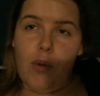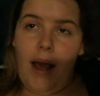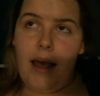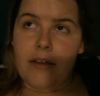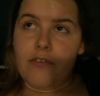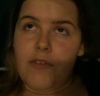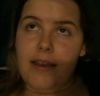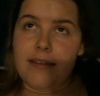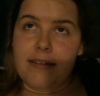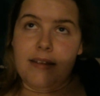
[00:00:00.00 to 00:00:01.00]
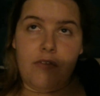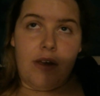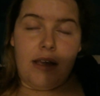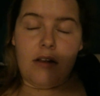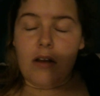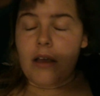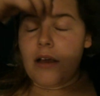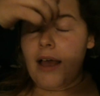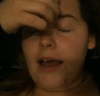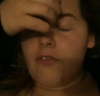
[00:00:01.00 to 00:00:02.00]
advent-y thing like
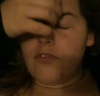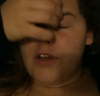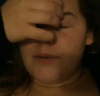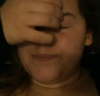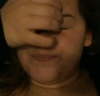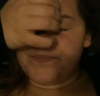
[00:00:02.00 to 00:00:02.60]
I have done.